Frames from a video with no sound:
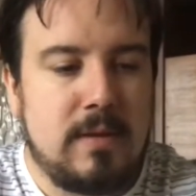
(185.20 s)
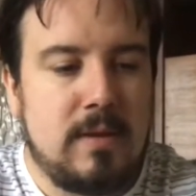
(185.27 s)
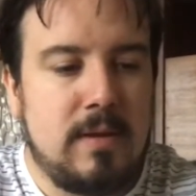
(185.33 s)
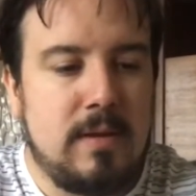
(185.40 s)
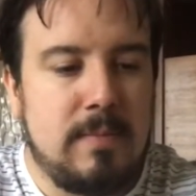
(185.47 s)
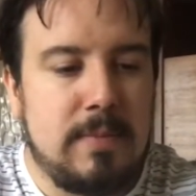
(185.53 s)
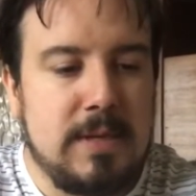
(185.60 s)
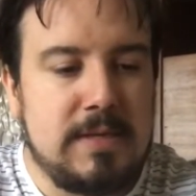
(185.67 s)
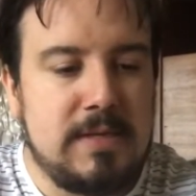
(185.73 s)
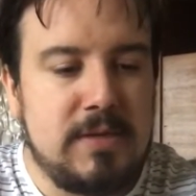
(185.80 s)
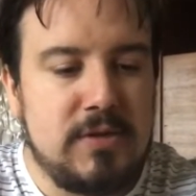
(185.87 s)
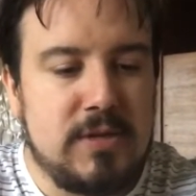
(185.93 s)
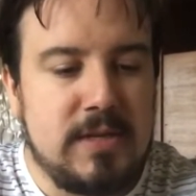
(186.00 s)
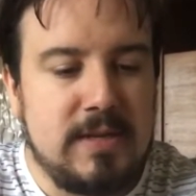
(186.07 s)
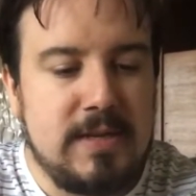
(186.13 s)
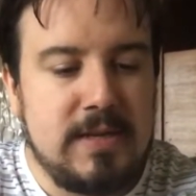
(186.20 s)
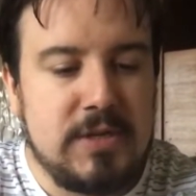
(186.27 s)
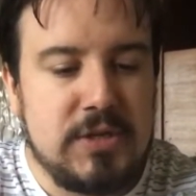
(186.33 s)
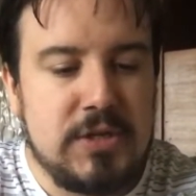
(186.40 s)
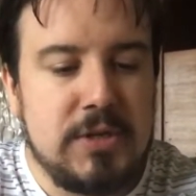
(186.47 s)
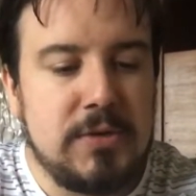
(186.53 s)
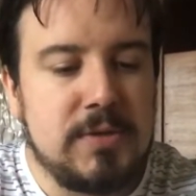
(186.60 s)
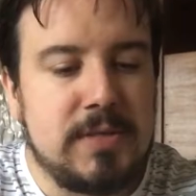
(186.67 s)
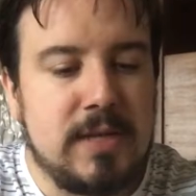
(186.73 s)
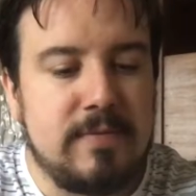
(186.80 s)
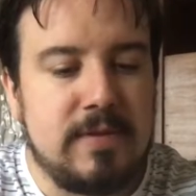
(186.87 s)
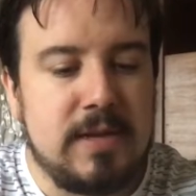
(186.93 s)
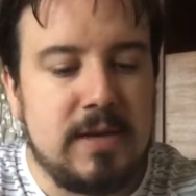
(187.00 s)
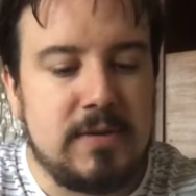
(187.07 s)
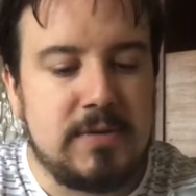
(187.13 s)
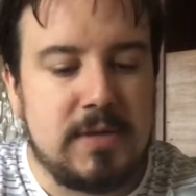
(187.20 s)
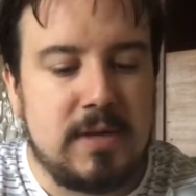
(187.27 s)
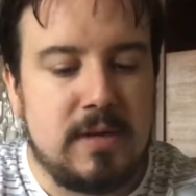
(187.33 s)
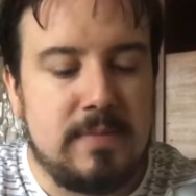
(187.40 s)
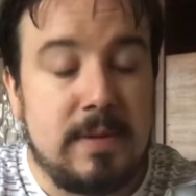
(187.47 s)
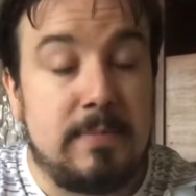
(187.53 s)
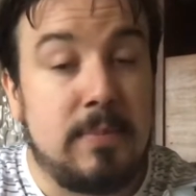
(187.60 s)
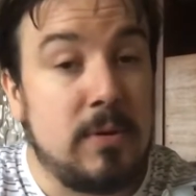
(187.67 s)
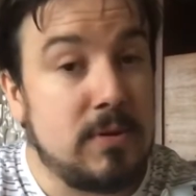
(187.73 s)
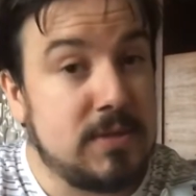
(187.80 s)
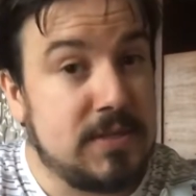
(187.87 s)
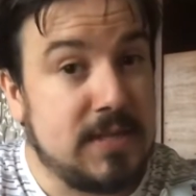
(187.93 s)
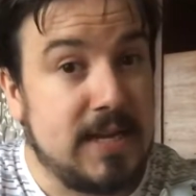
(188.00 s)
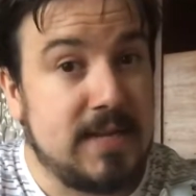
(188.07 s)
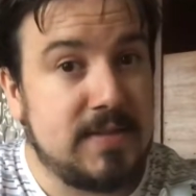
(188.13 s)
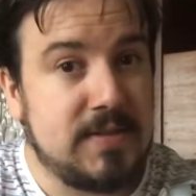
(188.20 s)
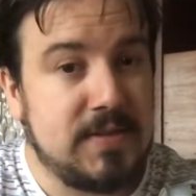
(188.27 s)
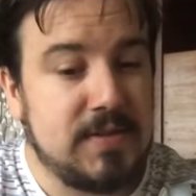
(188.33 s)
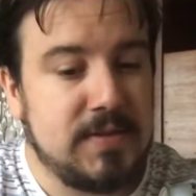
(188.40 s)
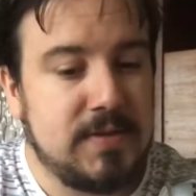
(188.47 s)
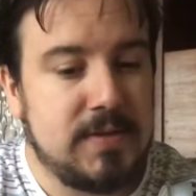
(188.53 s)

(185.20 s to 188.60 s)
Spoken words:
But essentially these Tuesday videos are going to be box sets